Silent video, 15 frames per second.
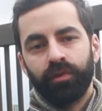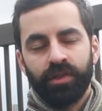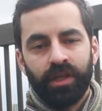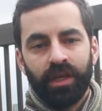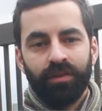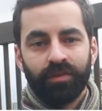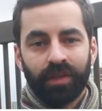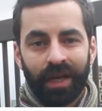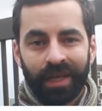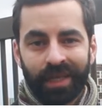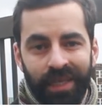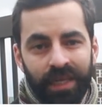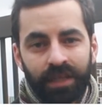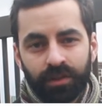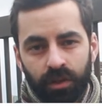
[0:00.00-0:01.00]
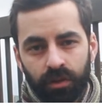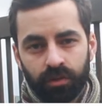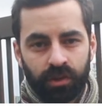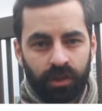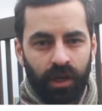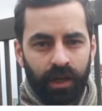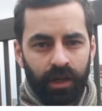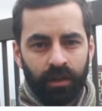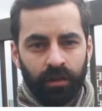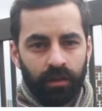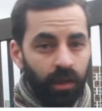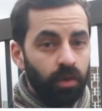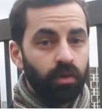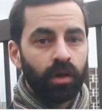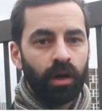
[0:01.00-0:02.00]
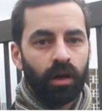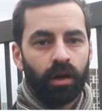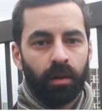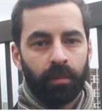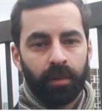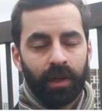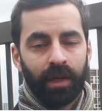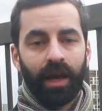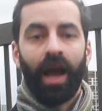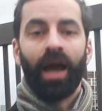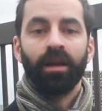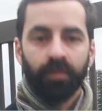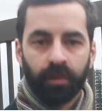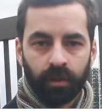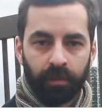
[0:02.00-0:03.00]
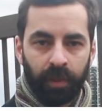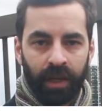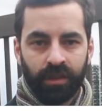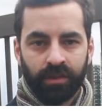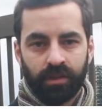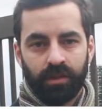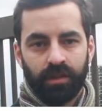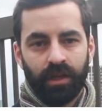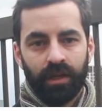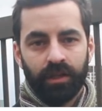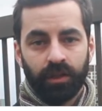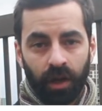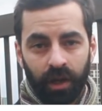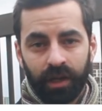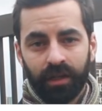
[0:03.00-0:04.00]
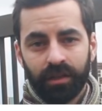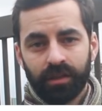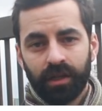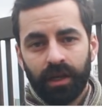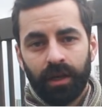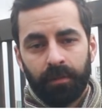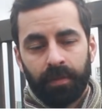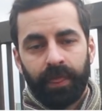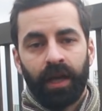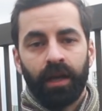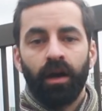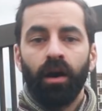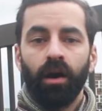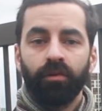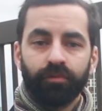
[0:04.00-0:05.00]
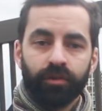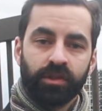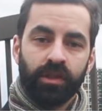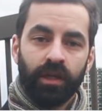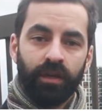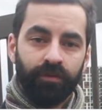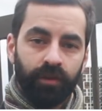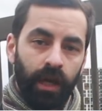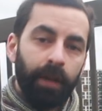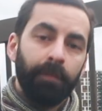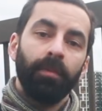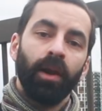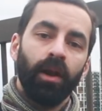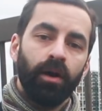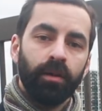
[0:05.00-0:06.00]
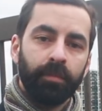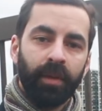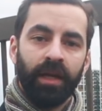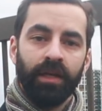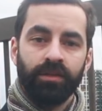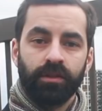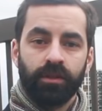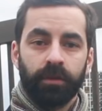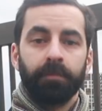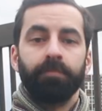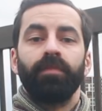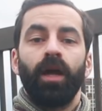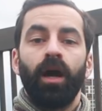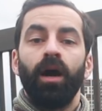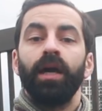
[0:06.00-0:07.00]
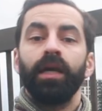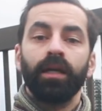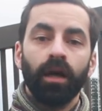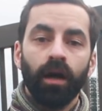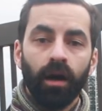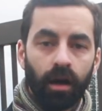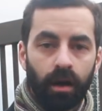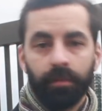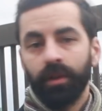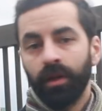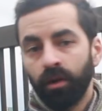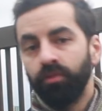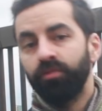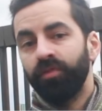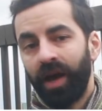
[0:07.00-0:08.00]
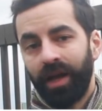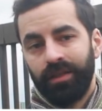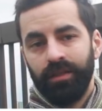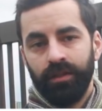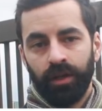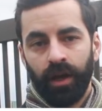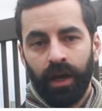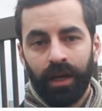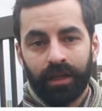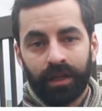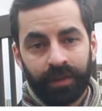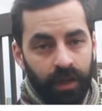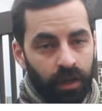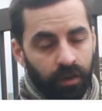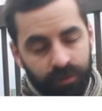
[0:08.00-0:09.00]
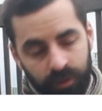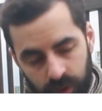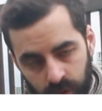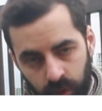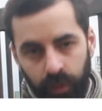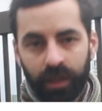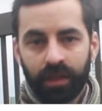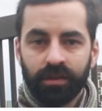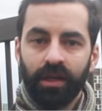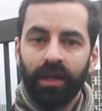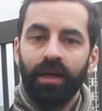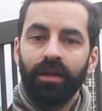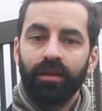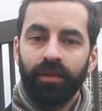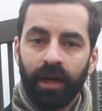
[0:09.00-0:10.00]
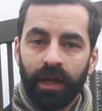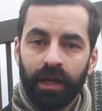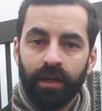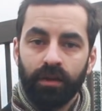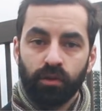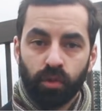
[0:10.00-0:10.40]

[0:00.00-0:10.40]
received a keto-style, low-carb, animal-based diet, and half received a plant-based, high-carb, low-fat diet. And then after 2 weeks, they